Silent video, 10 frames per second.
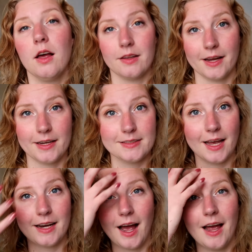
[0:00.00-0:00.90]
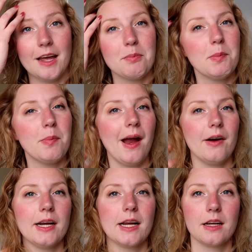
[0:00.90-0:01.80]
Like I said, I had been
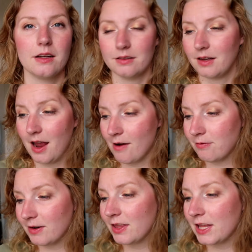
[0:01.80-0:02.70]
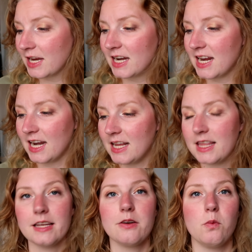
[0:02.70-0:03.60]
pairing everything and
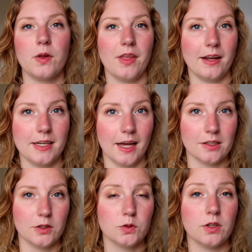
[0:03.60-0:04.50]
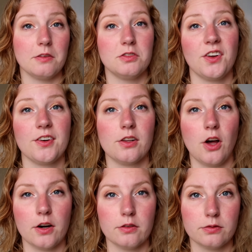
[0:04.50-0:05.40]
anything with that yellow, so I've done a
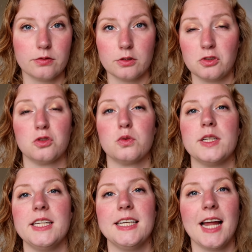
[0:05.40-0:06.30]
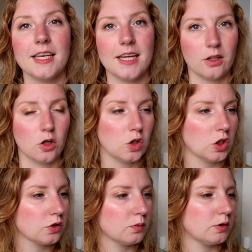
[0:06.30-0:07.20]
lot of green and yellow
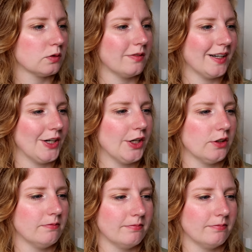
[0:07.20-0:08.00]
looks, which was very